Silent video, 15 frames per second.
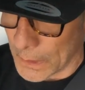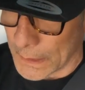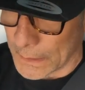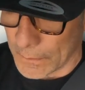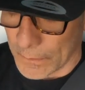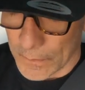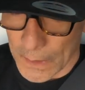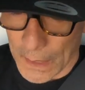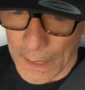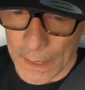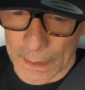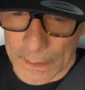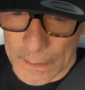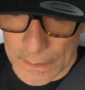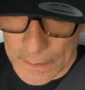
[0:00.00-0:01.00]
but
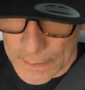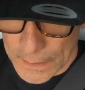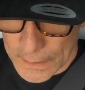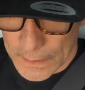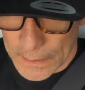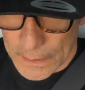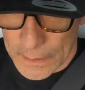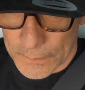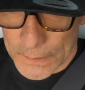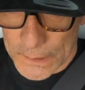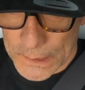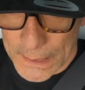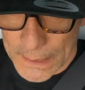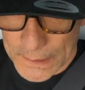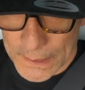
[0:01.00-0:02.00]
hey, if
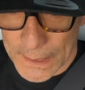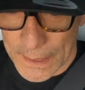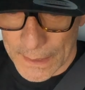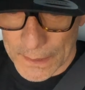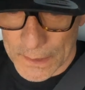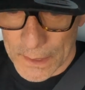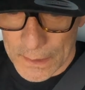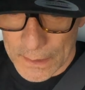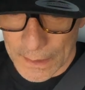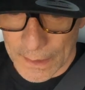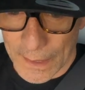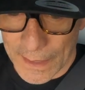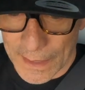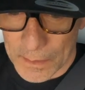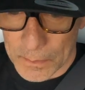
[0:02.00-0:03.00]
this gets kids in the
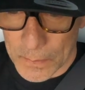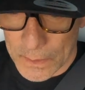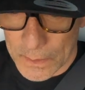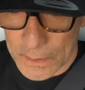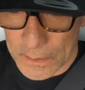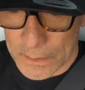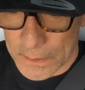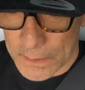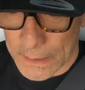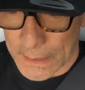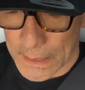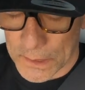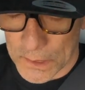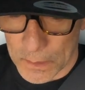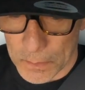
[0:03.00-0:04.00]
game, it
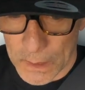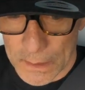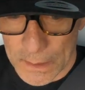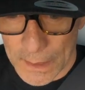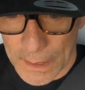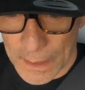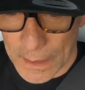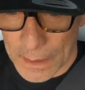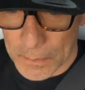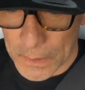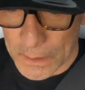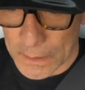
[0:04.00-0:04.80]
gets them in the game.